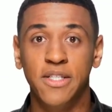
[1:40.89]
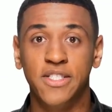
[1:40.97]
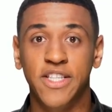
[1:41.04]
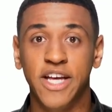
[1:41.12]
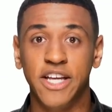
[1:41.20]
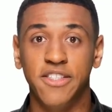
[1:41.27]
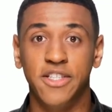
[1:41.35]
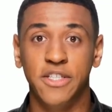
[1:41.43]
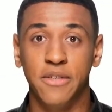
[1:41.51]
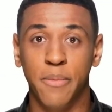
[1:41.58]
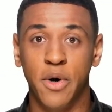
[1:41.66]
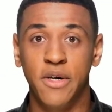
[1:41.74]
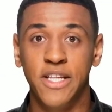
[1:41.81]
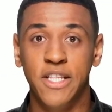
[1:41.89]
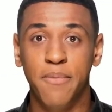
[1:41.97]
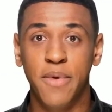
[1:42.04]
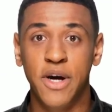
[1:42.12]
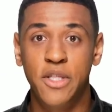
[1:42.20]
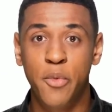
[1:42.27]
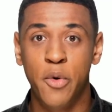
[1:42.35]
6. Plug in the
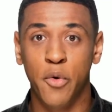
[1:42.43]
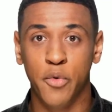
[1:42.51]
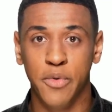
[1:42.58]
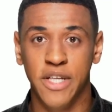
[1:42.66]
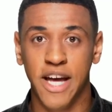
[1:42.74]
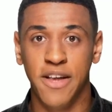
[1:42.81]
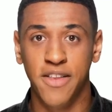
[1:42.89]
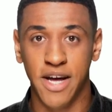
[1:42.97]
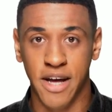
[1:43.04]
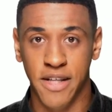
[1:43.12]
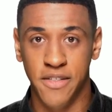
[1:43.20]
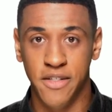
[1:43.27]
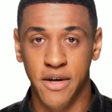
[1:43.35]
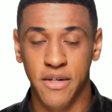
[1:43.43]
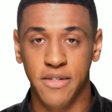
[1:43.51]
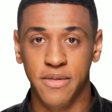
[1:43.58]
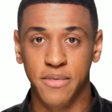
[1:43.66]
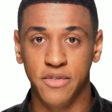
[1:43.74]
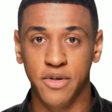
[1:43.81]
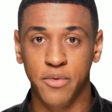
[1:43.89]
power cord and test
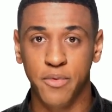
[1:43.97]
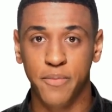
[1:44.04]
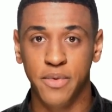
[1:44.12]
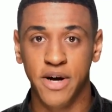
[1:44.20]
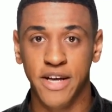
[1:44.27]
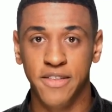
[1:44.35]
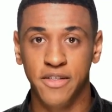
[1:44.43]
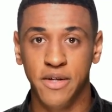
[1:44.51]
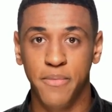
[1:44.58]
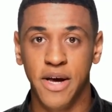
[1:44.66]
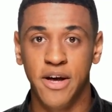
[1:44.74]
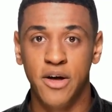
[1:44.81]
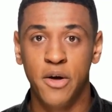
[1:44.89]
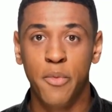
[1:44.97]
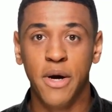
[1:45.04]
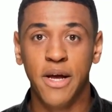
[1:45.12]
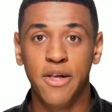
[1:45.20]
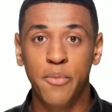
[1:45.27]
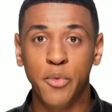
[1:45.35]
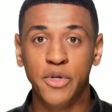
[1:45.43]
your appliance to make sure
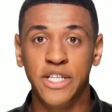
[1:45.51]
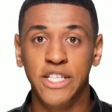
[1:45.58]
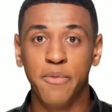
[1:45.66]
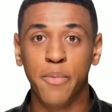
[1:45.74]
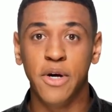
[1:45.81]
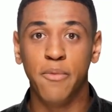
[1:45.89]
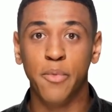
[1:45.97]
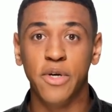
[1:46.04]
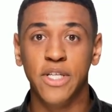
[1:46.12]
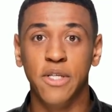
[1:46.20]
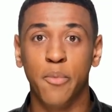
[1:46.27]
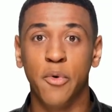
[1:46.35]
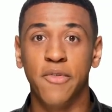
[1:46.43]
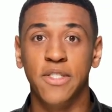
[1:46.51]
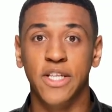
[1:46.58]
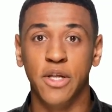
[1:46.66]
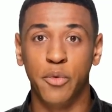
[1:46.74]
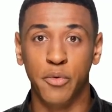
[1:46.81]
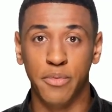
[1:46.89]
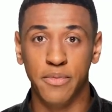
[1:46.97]
it is working properly with the
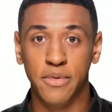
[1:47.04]
new